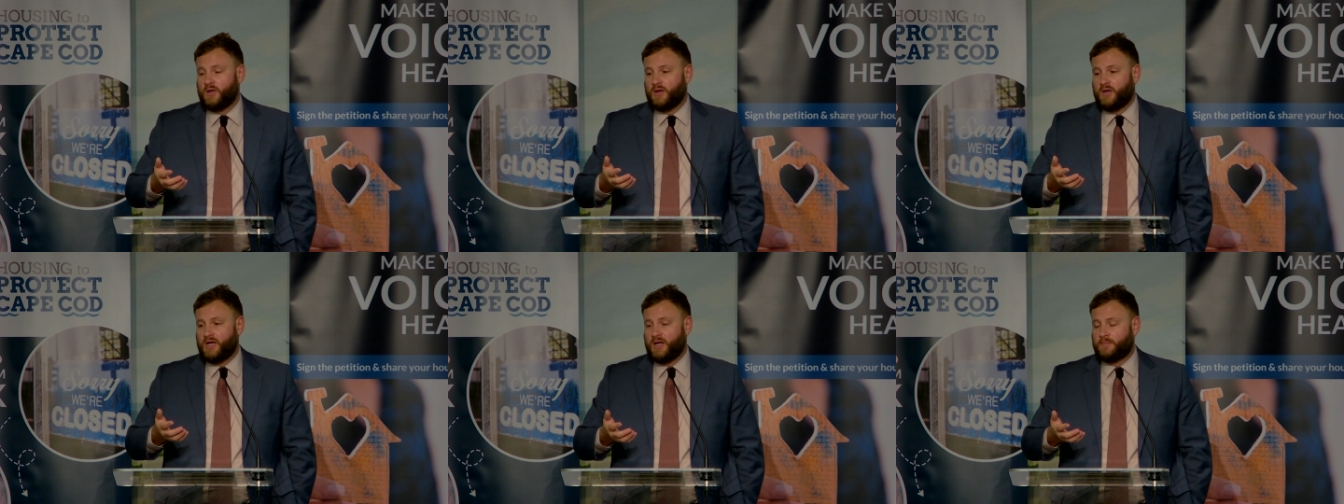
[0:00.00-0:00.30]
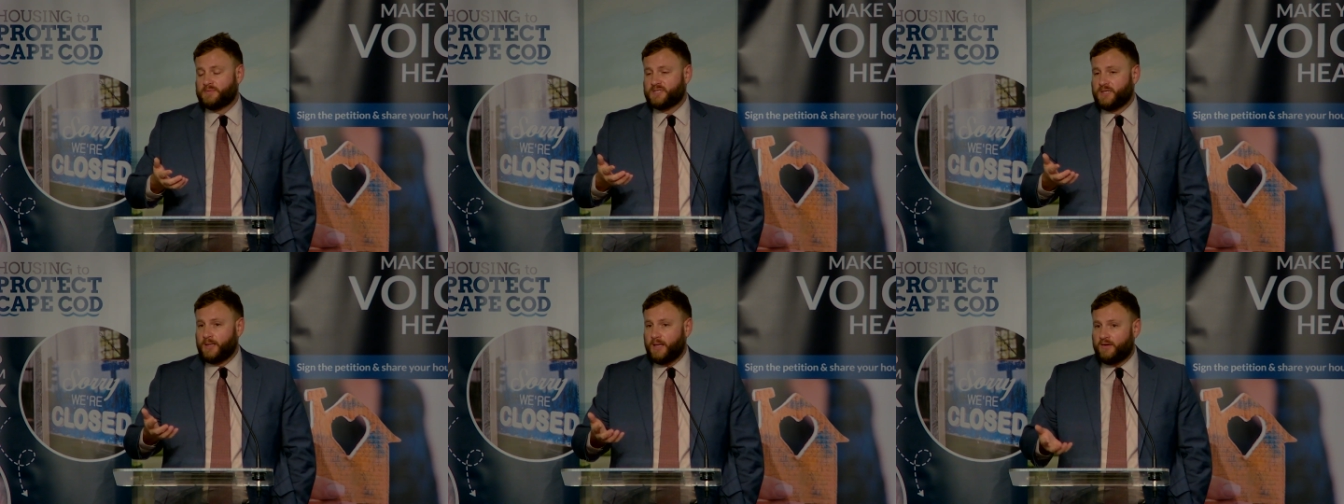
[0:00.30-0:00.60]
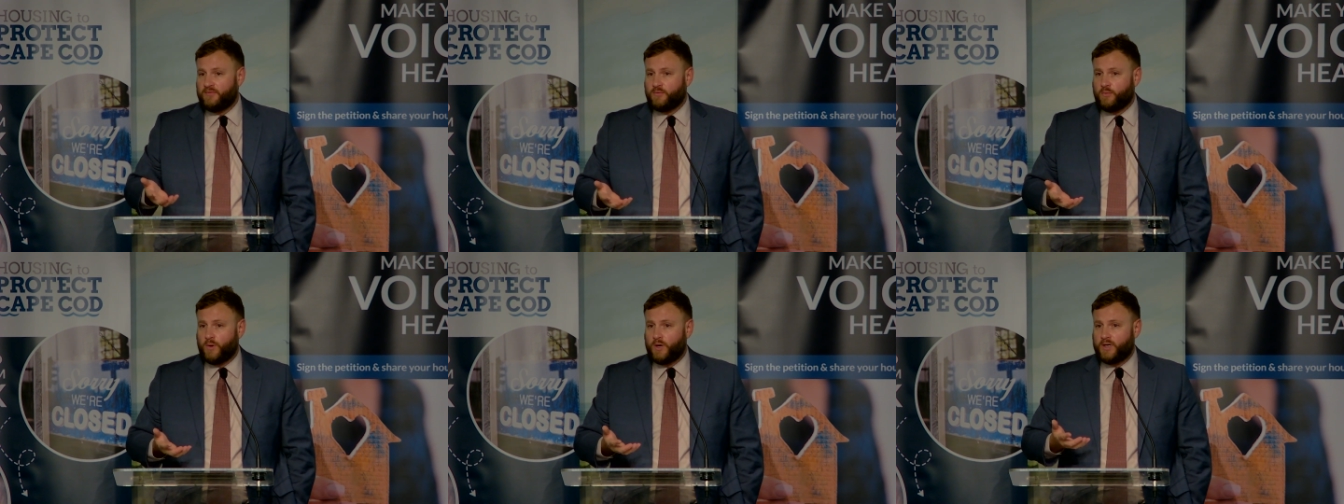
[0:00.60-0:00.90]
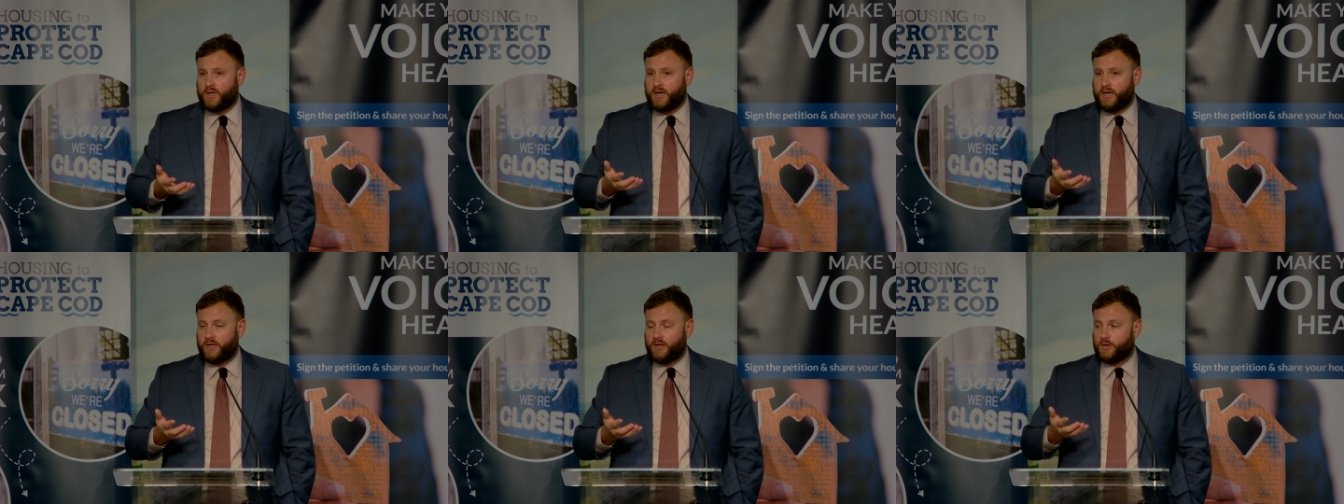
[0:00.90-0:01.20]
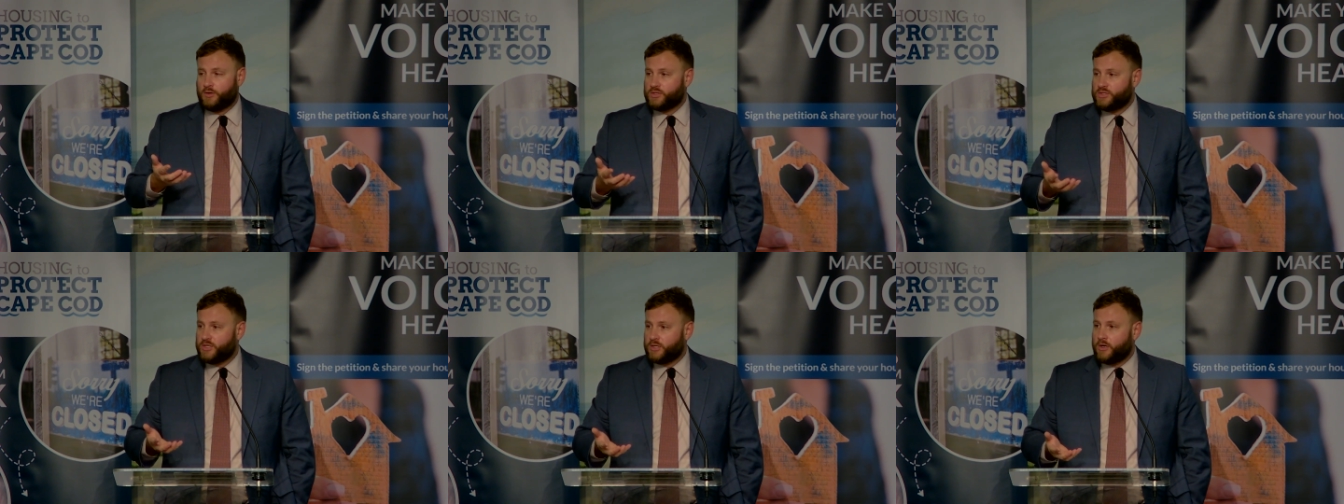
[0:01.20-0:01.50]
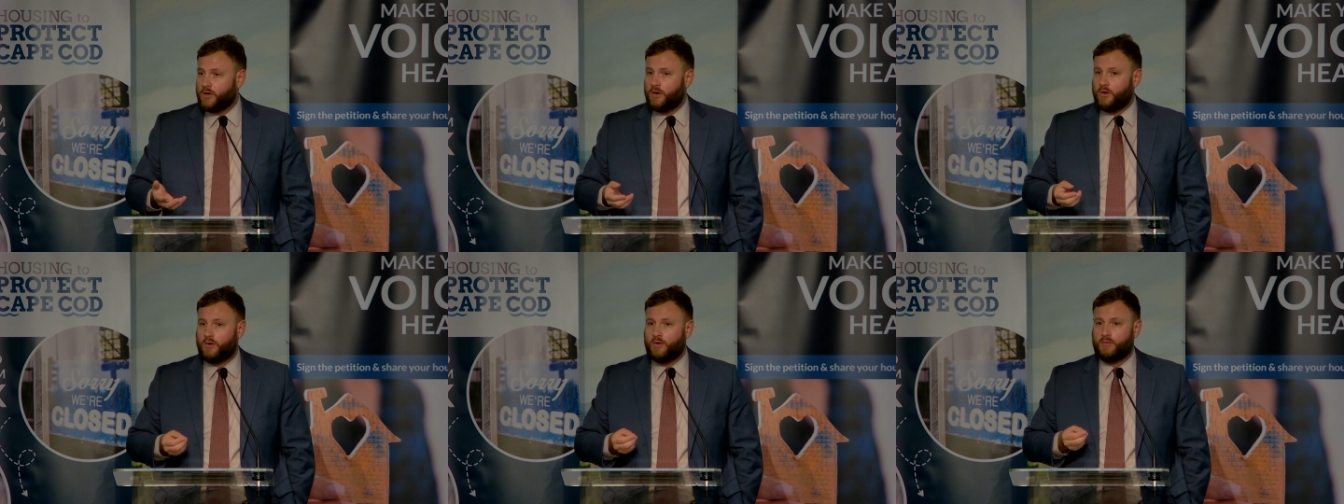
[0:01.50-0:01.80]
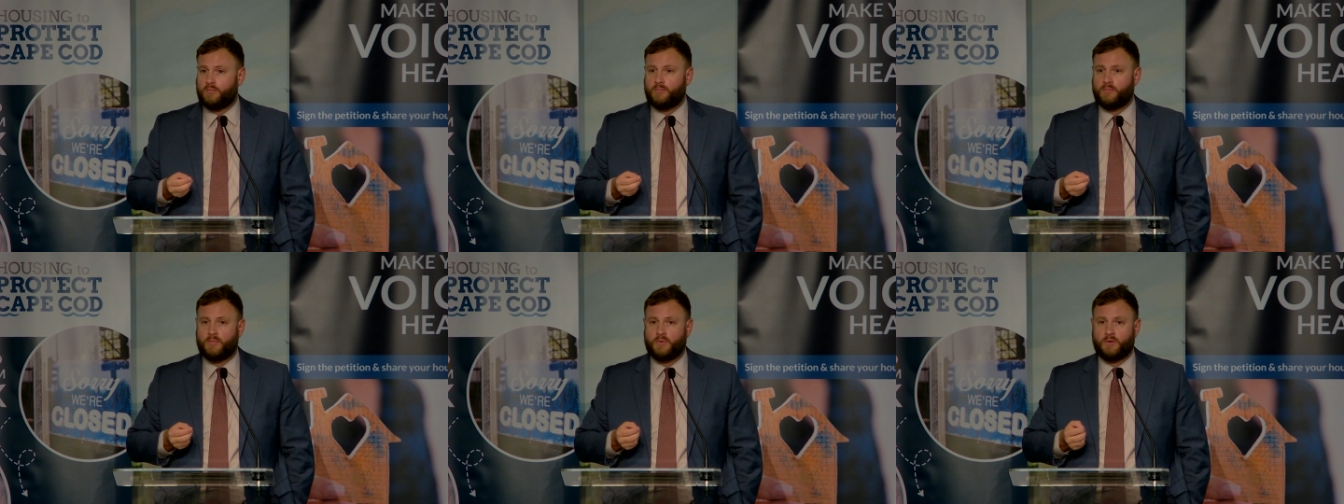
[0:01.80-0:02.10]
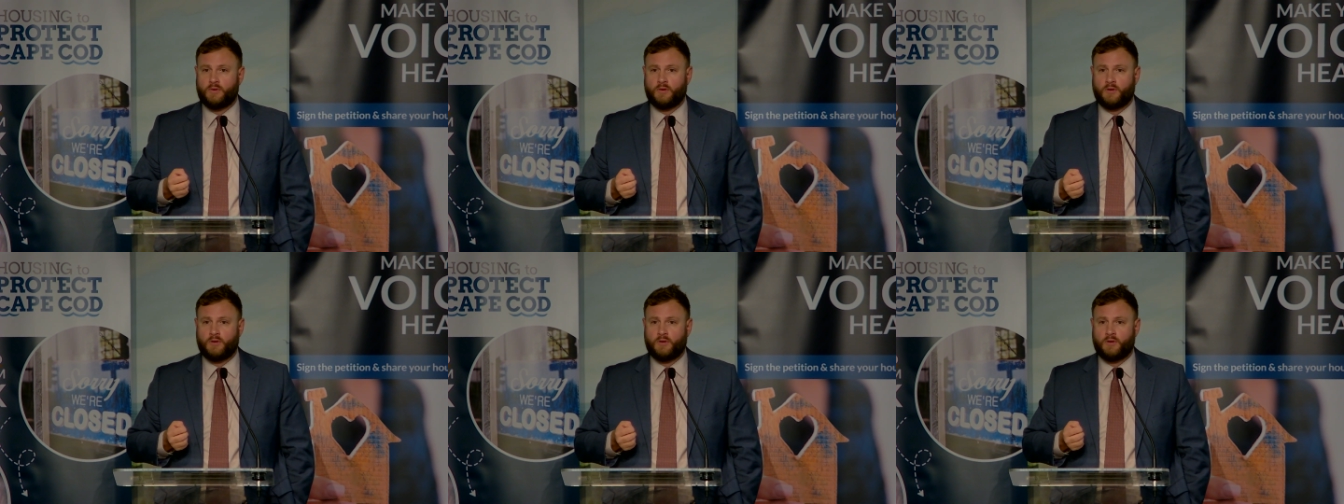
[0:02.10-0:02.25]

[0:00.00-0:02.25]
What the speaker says: helps a loved one at a nursing home,